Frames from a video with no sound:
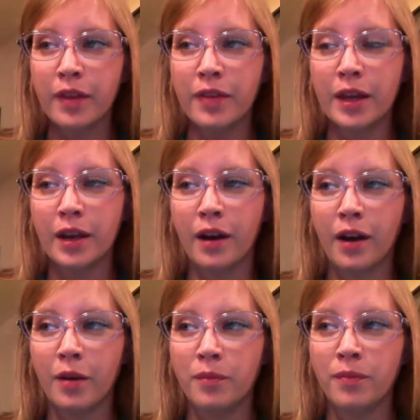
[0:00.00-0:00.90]
and
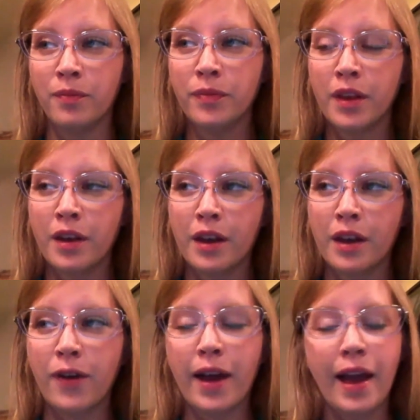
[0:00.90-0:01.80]
then
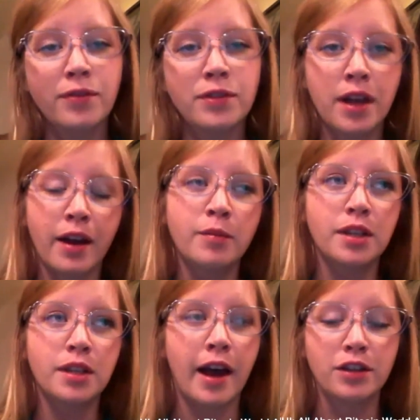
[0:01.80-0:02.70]
if I have time
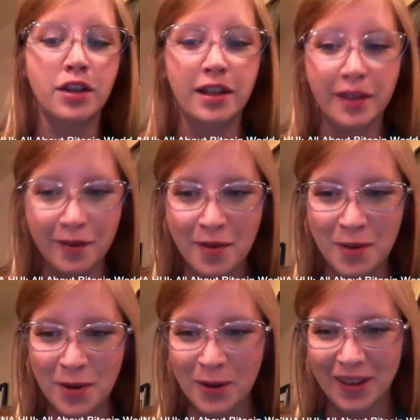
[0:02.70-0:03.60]
to actually leave the
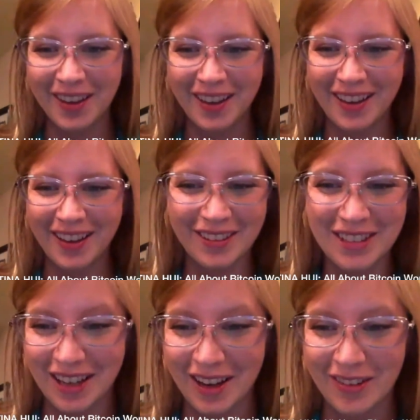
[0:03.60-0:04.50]
booth and go
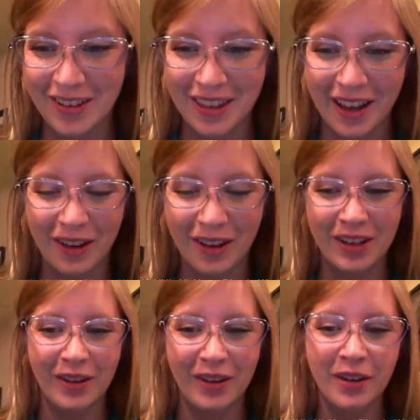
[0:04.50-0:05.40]
check everything out,
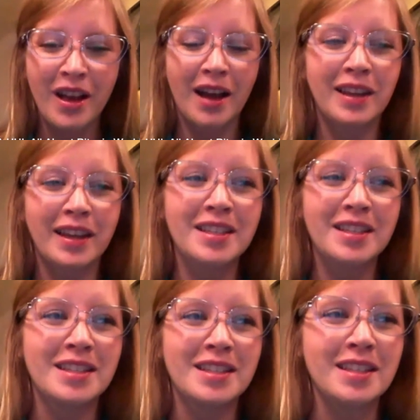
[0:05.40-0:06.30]
I'd like to
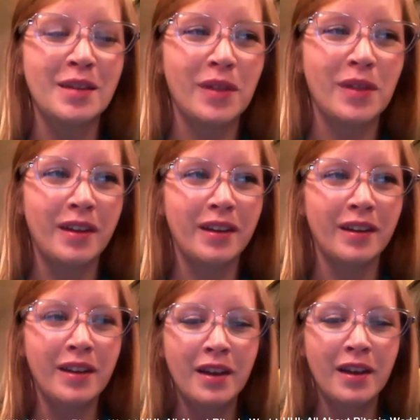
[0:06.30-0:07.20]
see some of
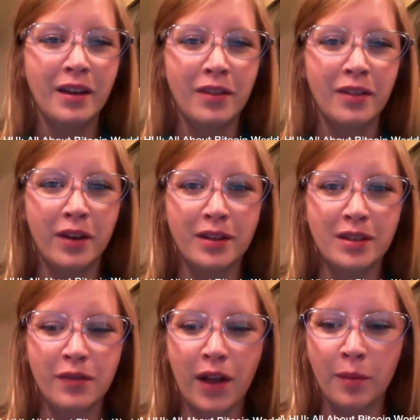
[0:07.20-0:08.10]
the
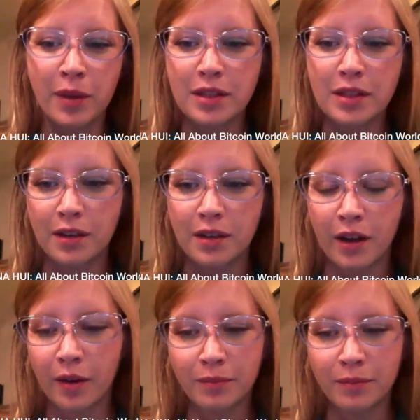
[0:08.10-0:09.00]
developments
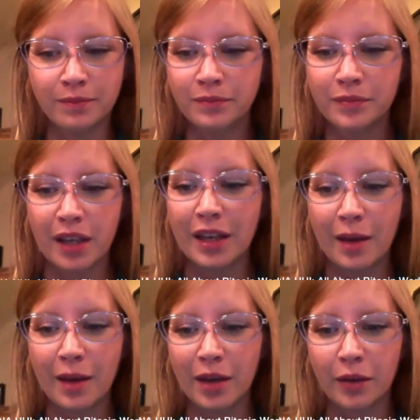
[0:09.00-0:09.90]
in
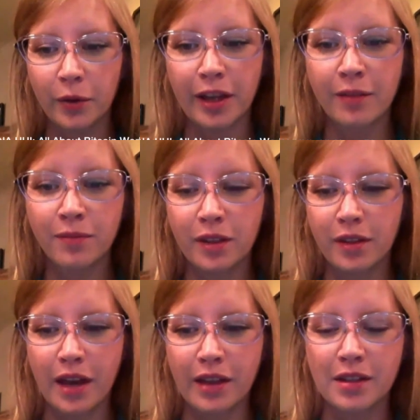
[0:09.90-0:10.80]
gaming. Really,
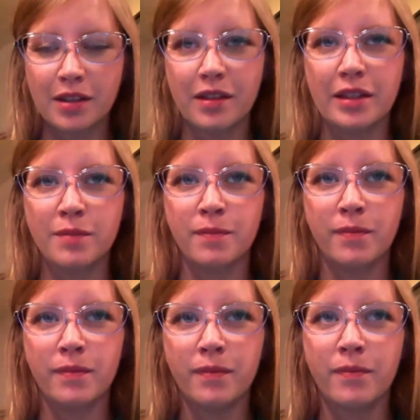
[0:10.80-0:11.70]
that's
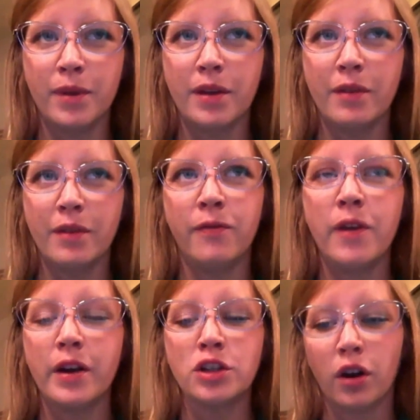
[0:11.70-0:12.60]
been a
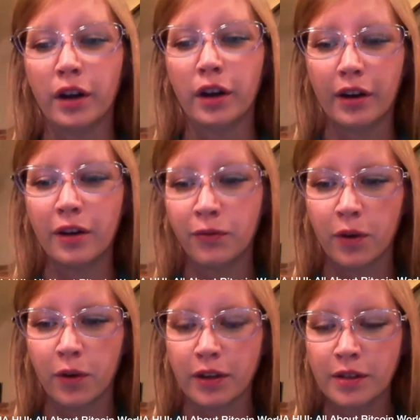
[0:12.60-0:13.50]
very strong area of
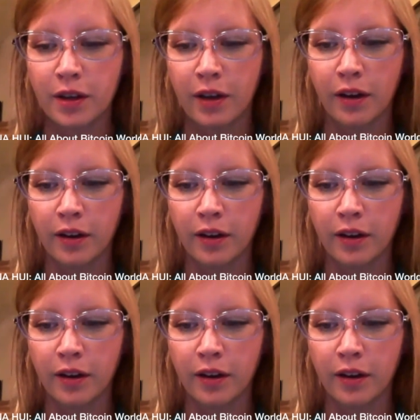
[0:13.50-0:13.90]
focus